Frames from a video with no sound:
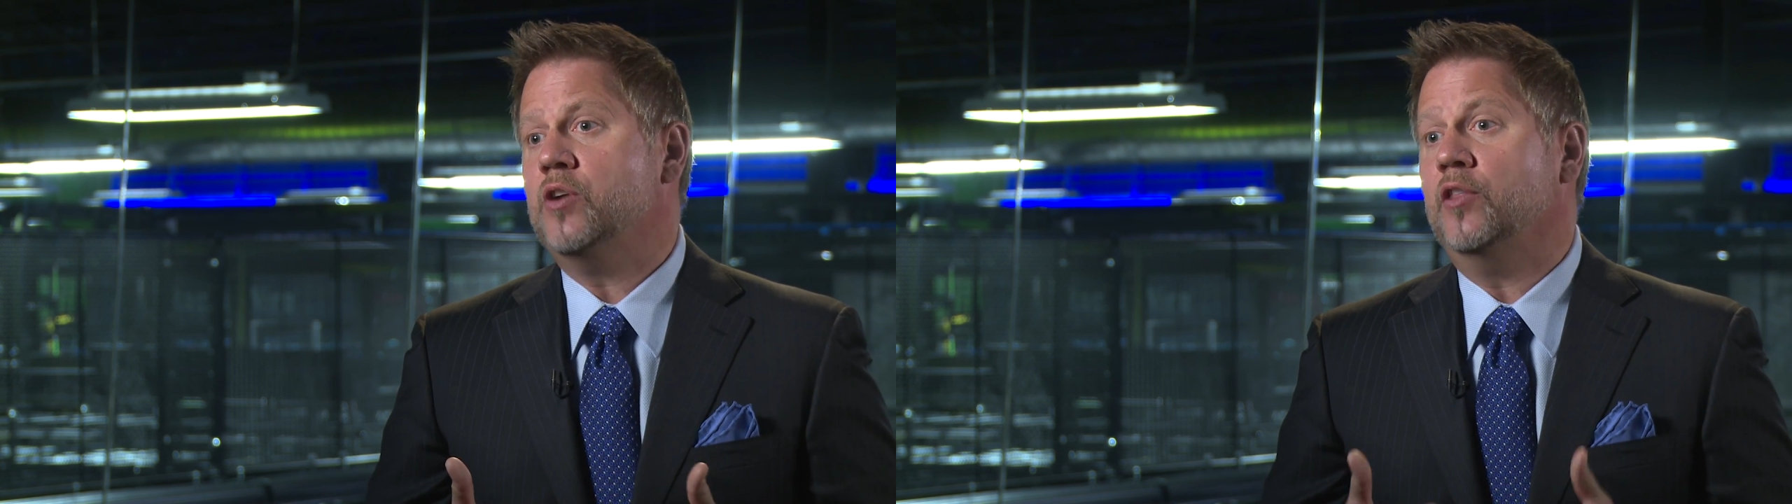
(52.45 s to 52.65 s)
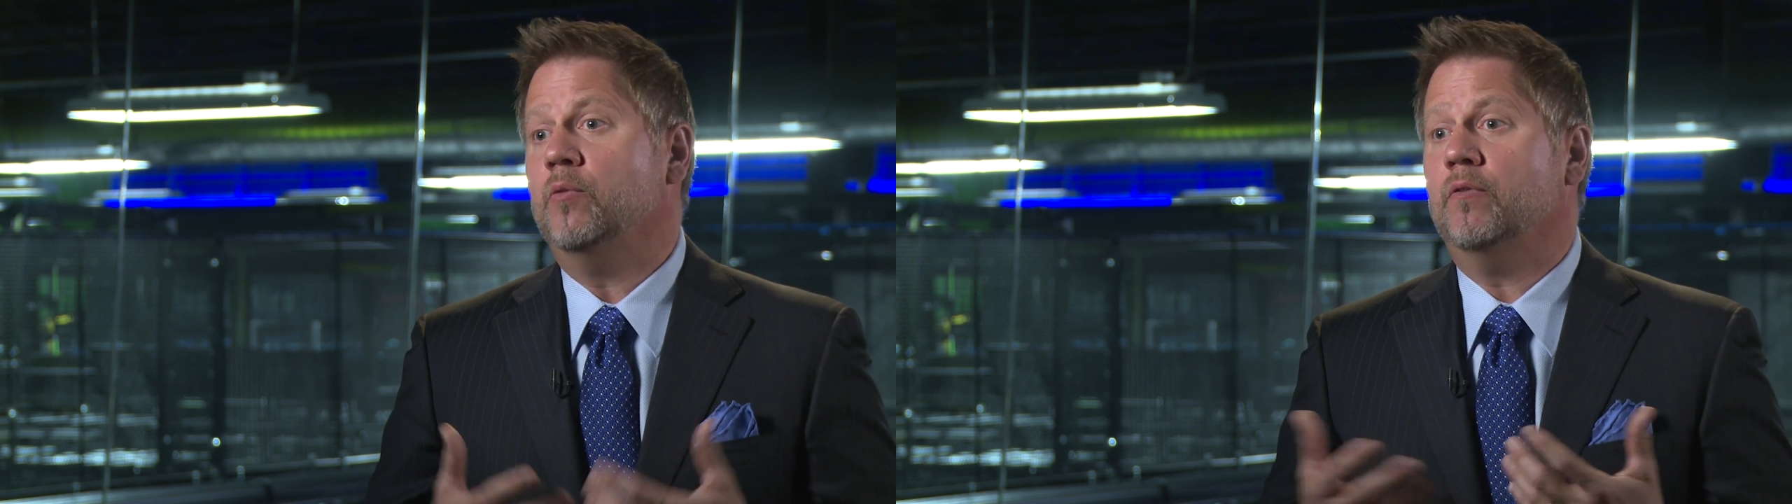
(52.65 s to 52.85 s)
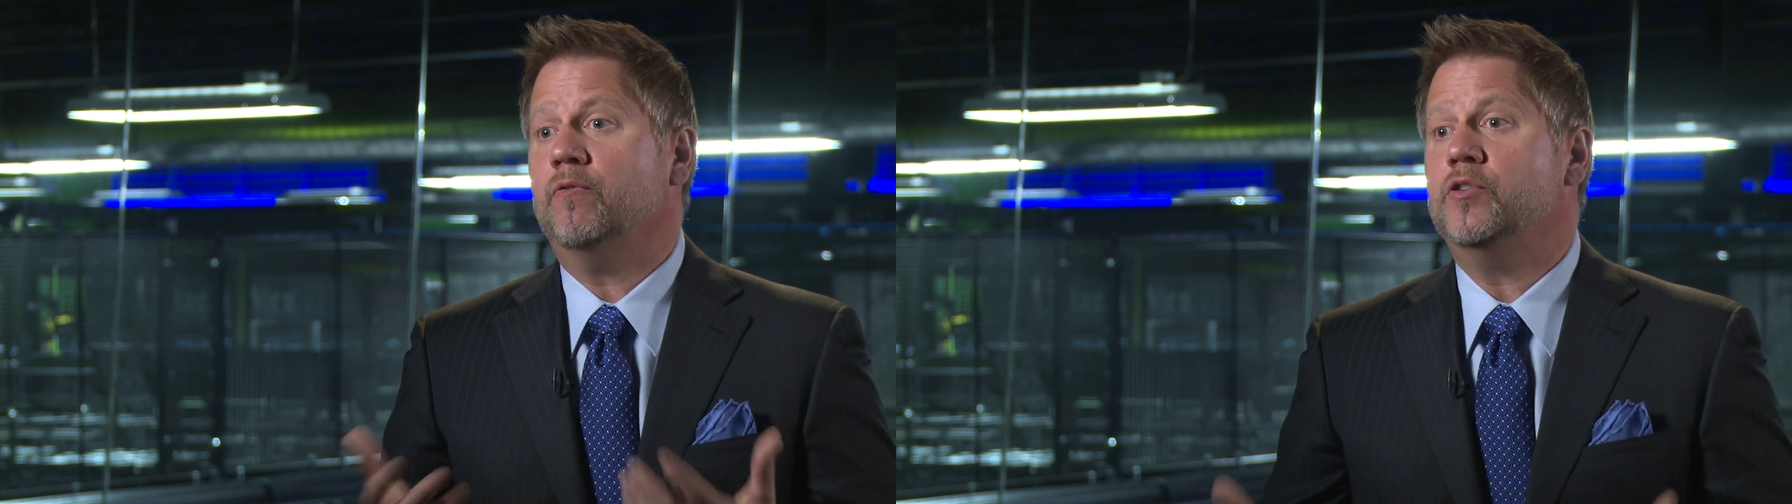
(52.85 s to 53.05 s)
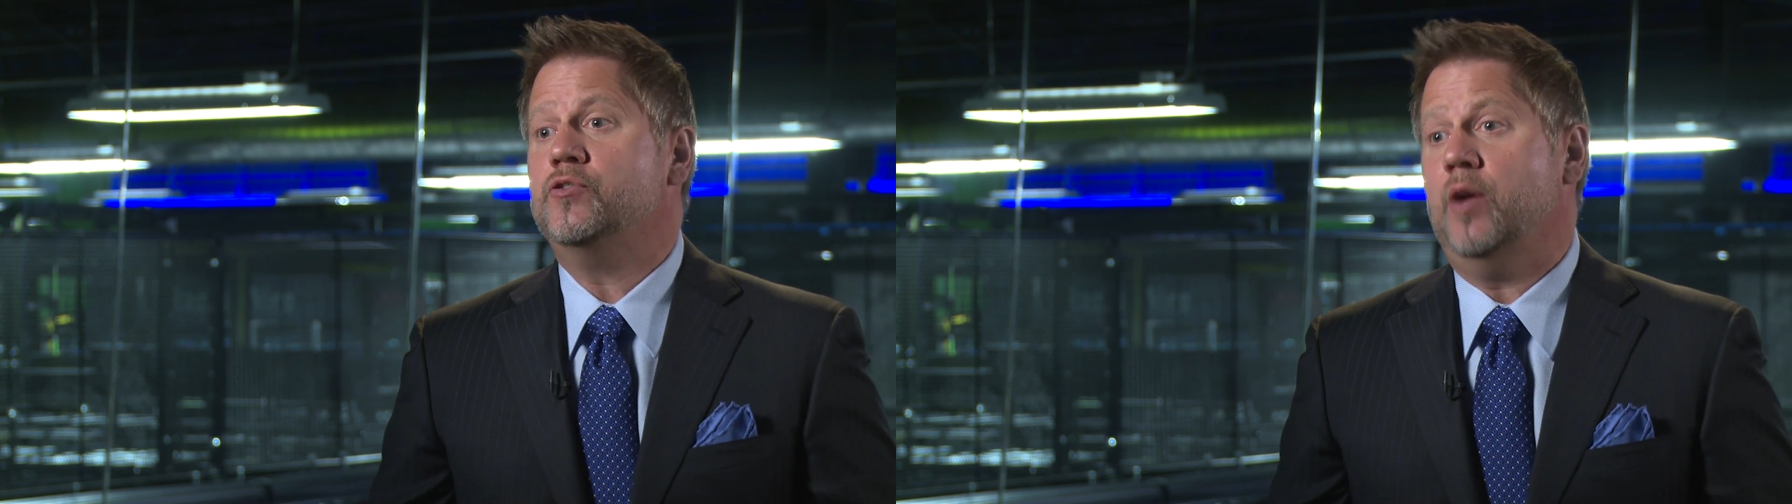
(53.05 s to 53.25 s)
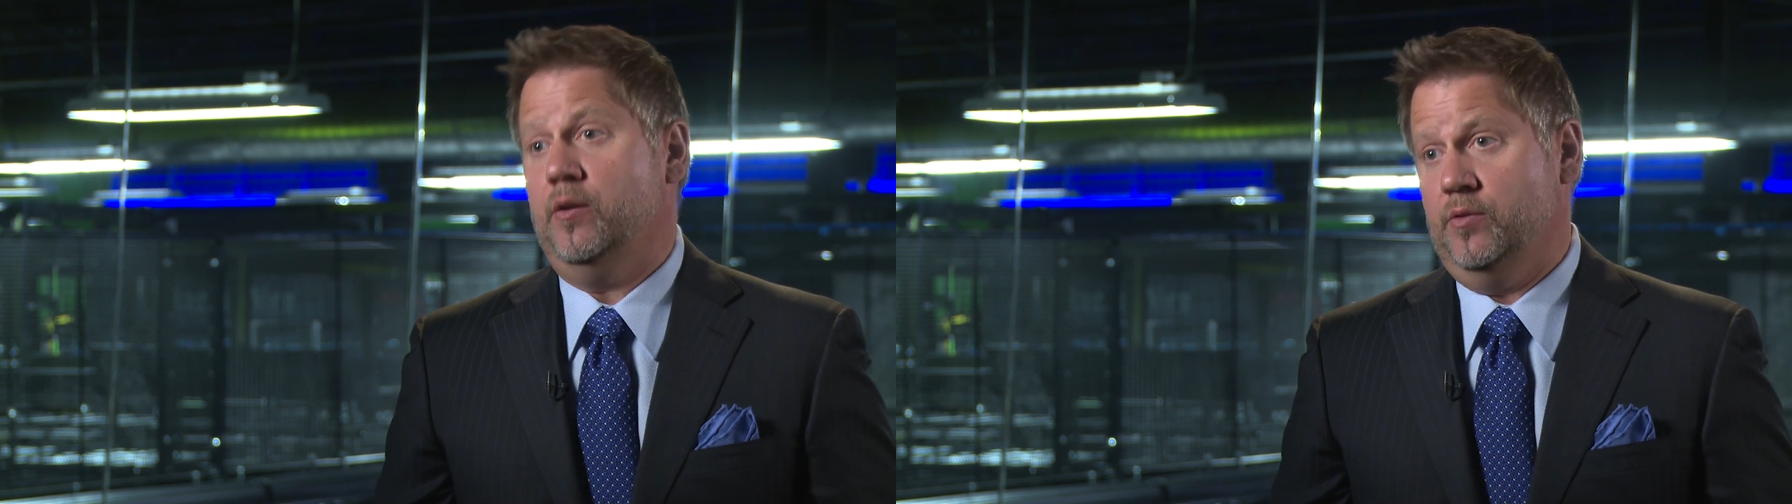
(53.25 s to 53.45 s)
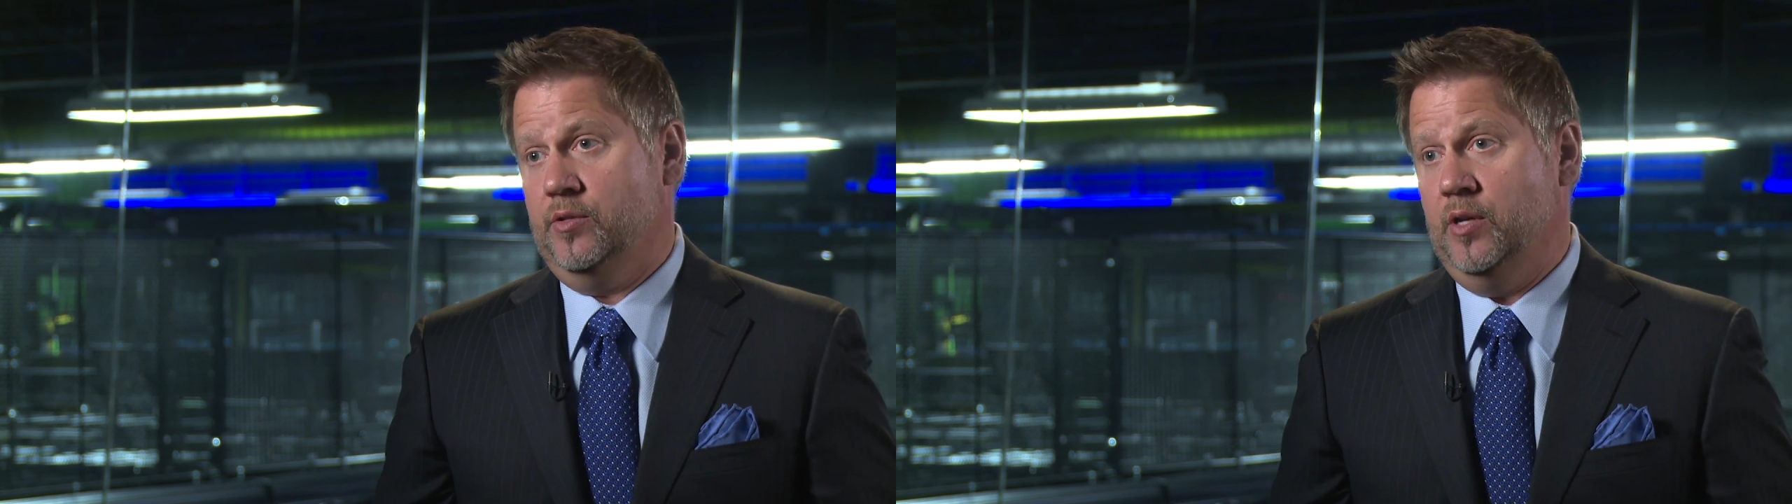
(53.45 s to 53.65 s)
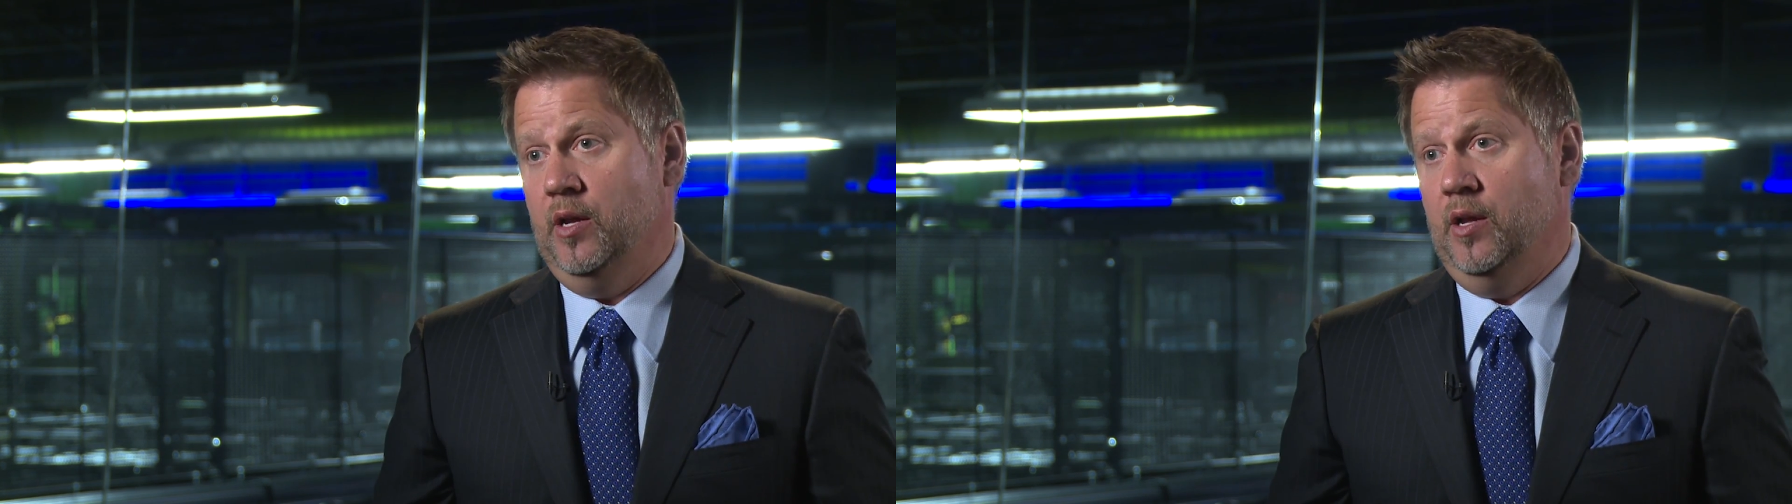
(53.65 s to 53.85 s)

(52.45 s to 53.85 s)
on the refrigerators.